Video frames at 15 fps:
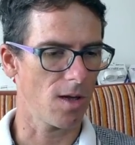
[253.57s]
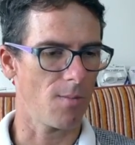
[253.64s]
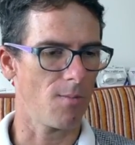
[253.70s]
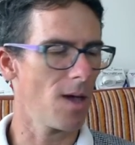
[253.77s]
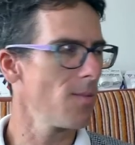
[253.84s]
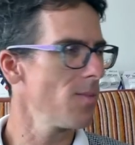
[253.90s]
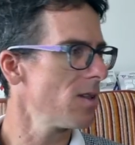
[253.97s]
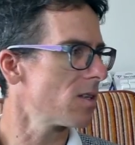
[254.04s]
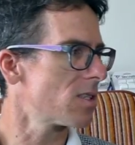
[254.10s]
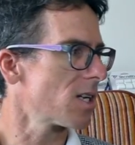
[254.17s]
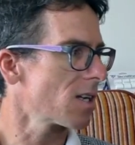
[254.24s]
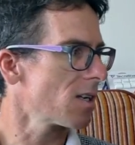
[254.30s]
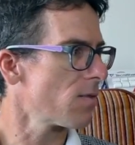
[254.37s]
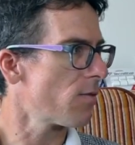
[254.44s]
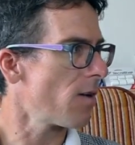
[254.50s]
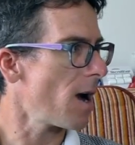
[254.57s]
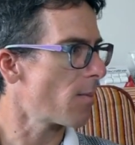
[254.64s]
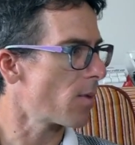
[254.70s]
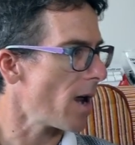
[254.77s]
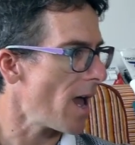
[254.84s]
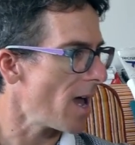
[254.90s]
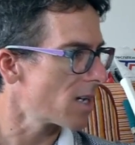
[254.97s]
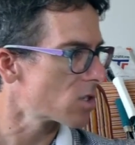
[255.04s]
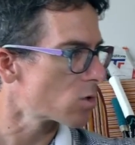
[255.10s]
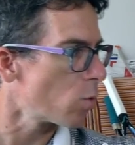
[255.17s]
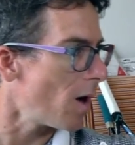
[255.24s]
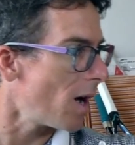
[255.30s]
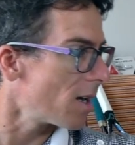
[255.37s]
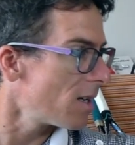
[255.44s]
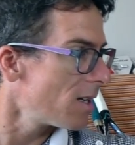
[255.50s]
Maybe the Technifiber
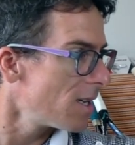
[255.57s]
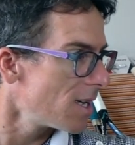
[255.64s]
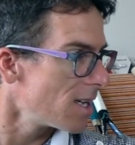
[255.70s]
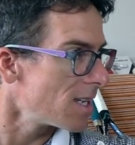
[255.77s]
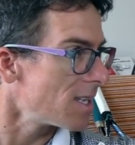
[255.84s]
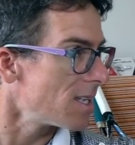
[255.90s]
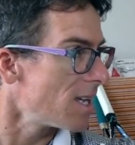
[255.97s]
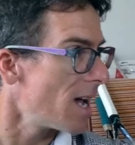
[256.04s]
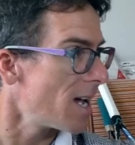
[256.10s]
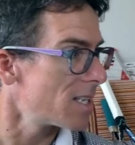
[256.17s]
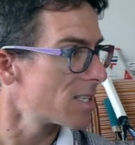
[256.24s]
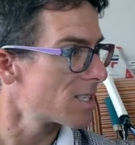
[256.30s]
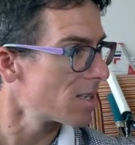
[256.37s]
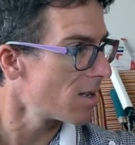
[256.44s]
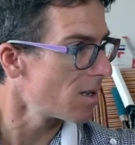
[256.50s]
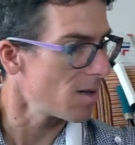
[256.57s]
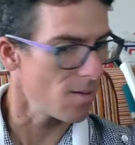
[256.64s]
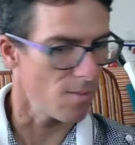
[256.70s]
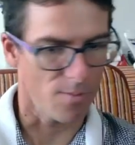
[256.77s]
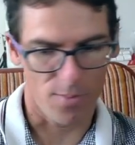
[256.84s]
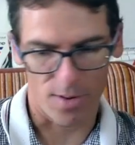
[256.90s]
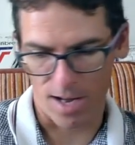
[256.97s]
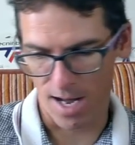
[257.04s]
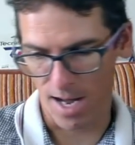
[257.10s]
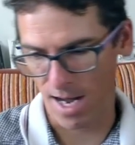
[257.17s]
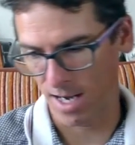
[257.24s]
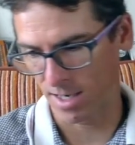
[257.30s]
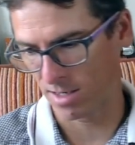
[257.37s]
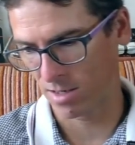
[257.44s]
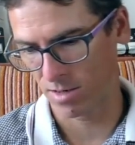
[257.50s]
X1, yes,
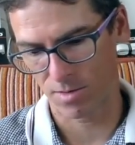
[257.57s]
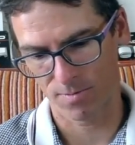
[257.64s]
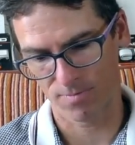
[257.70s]
but